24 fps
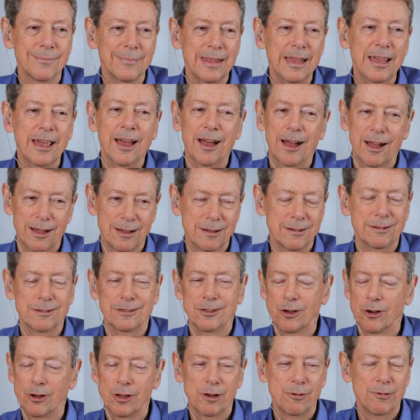Yeah,
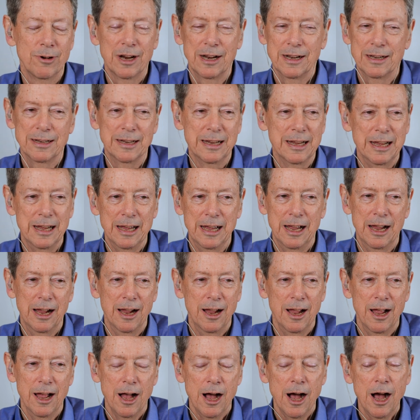totally right.
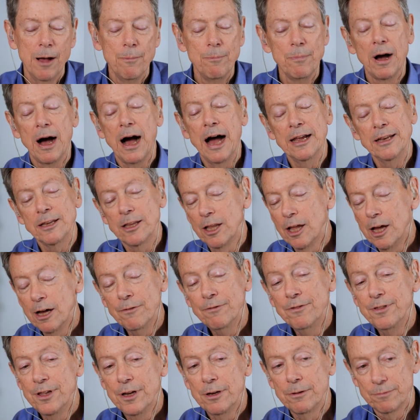Uh, I
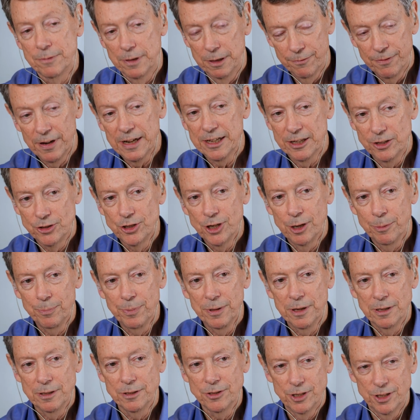love the. If I could jump
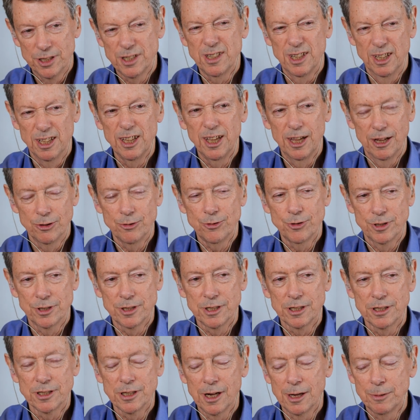in, just in the
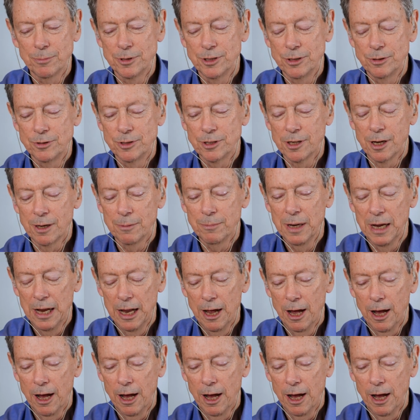interest of time, too, Tom.